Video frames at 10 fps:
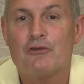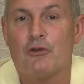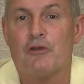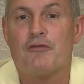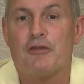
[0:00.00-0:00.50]

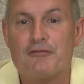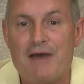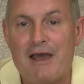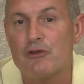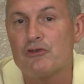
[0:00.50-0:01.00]
So the
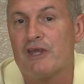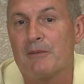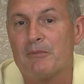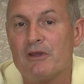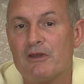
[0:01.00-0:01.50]
final
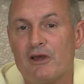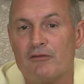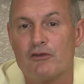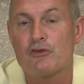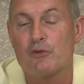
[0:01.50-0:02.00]
segment
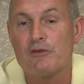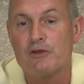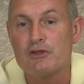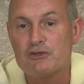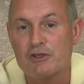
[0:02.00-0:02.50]
of this
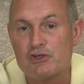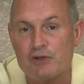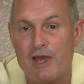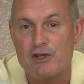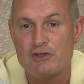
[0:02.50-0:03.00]
3-3-6
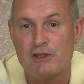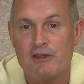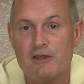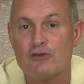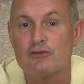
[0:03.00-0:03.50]

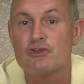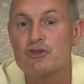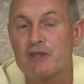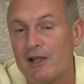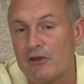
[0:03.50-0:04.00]
strategy is the
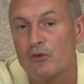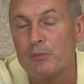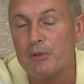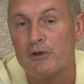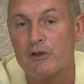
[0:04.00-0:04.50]

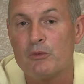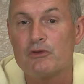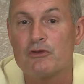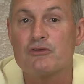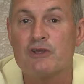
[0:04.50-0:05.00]
skeletal period,
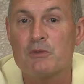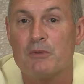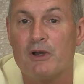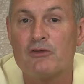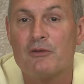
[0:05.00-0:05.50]
which is
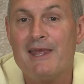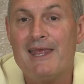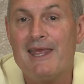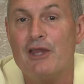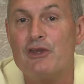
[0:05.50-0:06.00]
6 months.
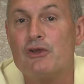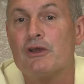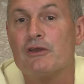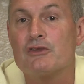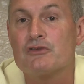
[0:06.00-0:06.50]
And
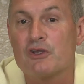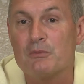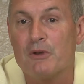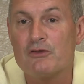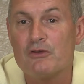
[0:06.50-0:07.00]
during these
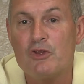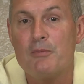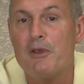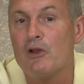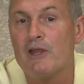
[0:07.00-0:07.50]
6 months,
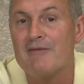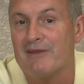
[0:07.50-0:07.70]
you may only